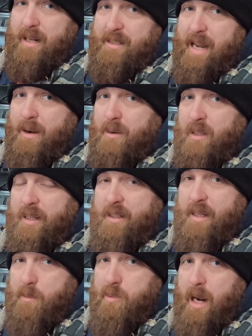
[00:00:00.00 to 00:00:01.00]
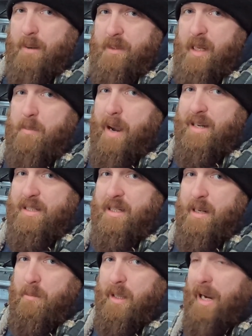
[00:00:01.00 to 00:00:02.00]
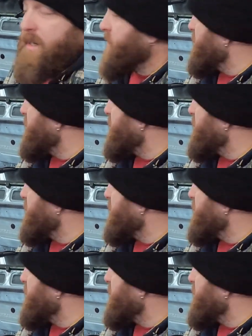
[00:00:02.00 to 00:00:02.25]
that down, cleaned it, primed it, painted it black